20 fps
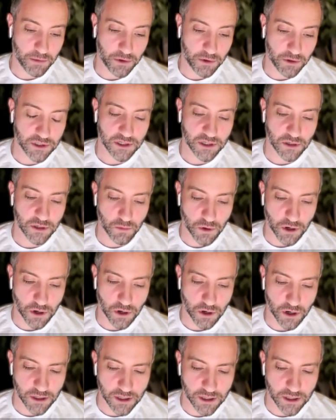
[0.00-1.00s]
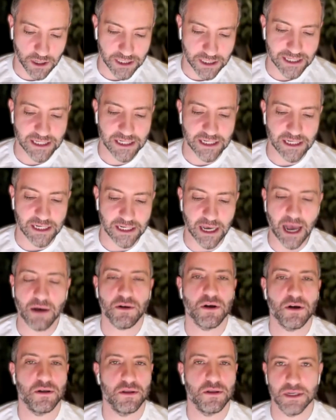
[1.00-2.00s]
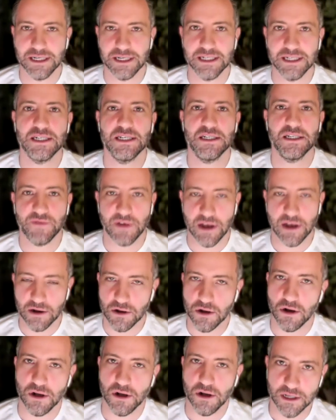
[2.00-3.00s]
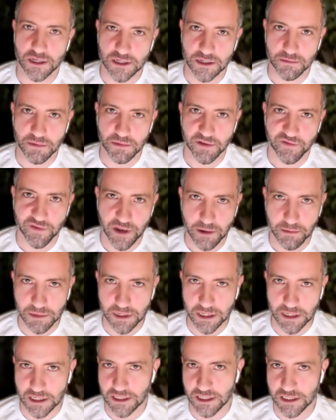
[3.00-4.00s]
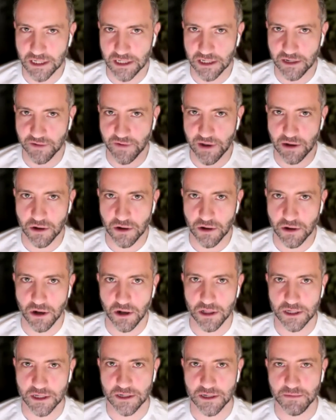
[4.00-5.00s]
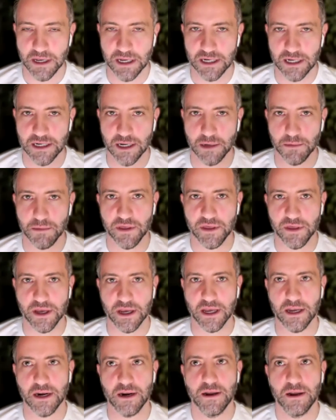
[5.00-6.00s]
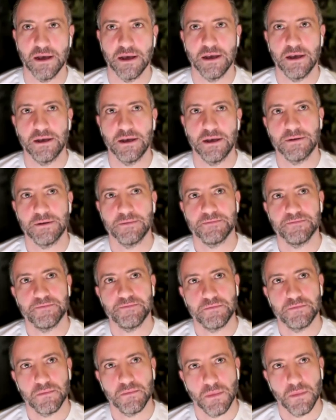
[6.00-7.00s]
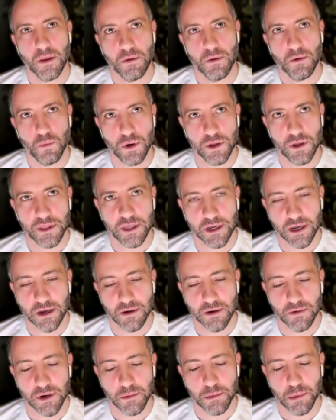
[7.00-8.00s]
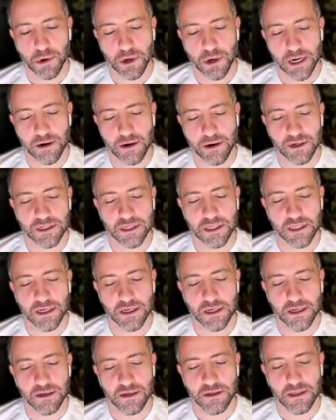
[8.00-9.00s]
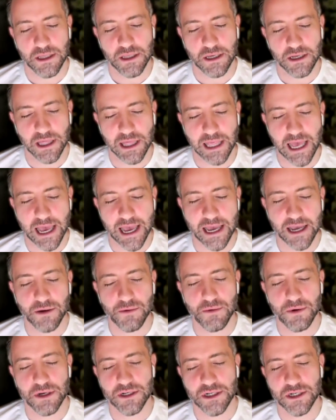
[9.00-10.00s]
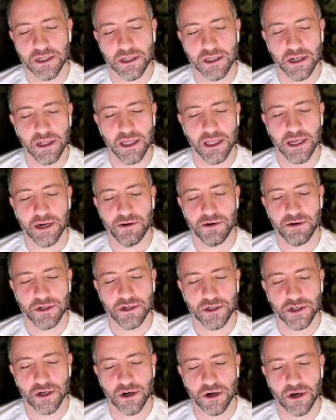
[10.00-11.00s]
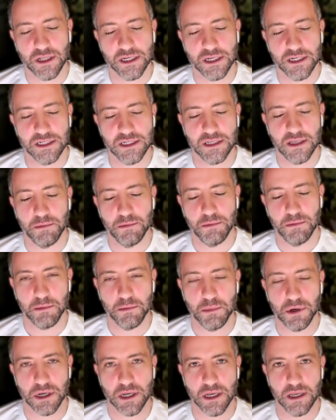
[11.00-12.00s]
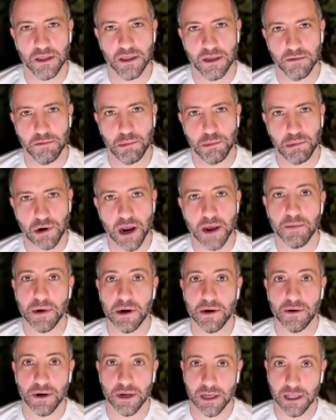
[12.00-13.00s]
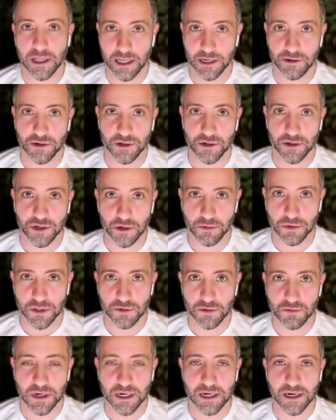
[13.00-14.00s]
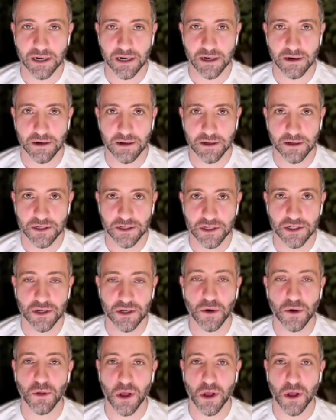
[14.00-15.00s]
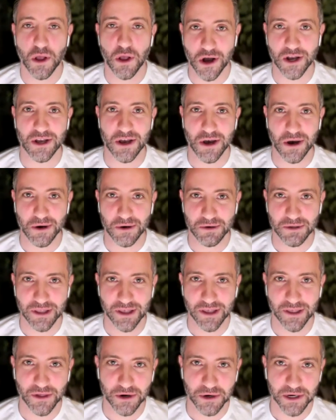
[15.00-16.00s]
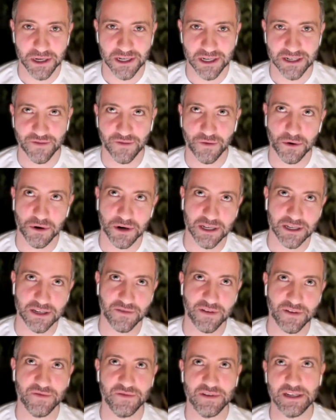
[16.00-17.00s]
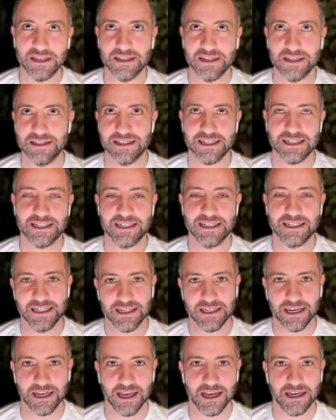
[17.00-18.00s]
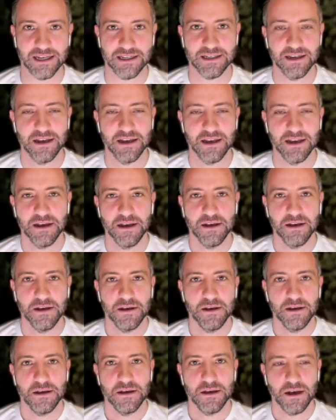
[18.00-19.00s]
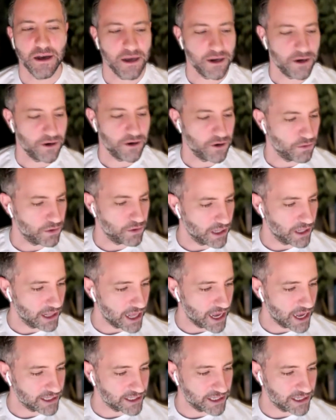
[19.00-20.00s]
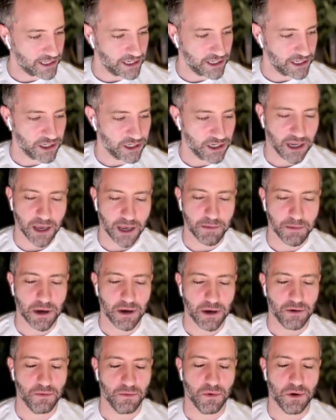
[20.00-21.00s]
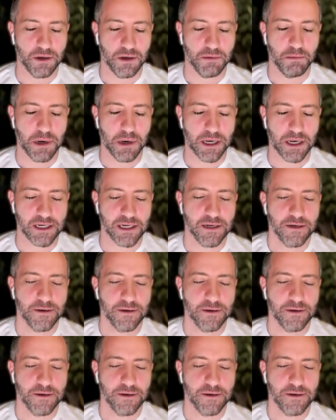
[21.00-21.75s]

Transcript: uses the word the disease the disease of alcoholism the family disease of alcoholism that type of thing and one thing i want to point out is the the language and the literature at least the big book and the primary literature was written so long ago in the 30s 40s 50s 60s i guess i don't know when the last edition came out what but